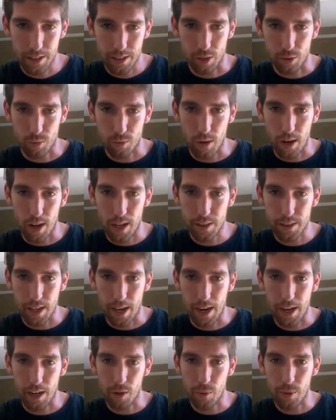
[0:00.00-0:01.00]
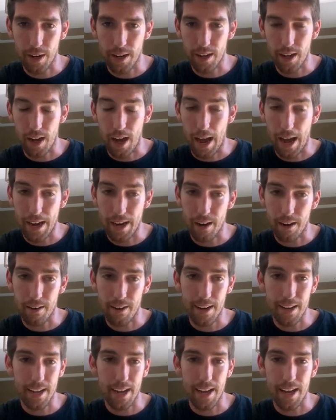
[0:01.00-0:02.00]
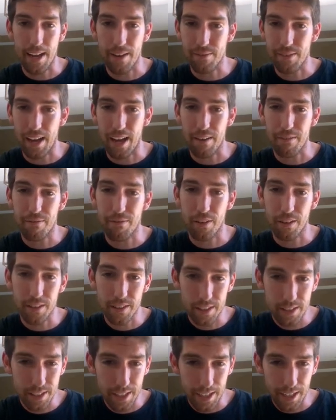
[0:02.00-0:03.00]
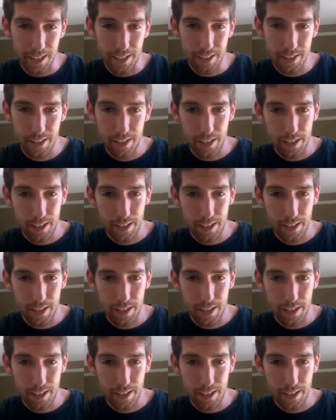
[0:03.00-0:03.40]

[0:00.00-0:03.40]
The Roth IRA I have not funded yet